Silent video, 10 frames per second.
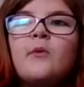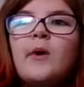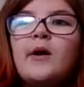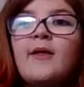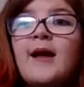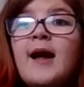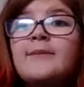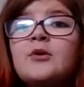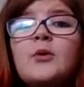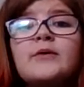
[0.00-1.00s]
well, I've
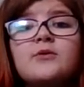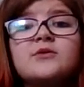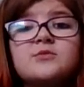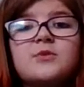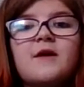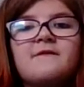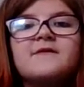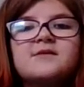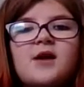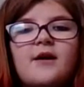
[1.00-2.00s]
been going through some rough
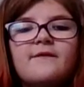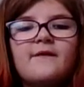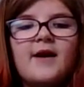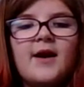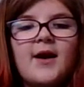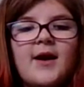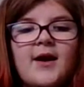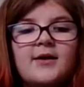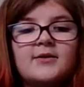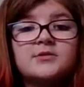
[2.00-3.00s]
stuff,
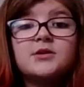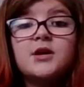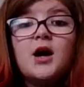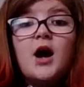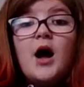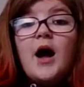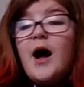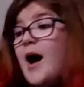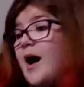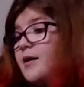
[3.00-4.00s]
and
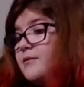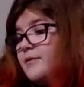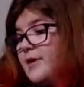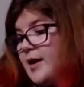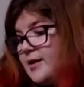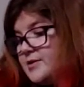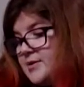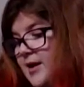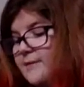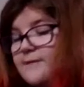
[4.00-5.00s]
I
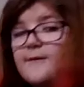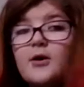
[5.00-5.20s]
just have...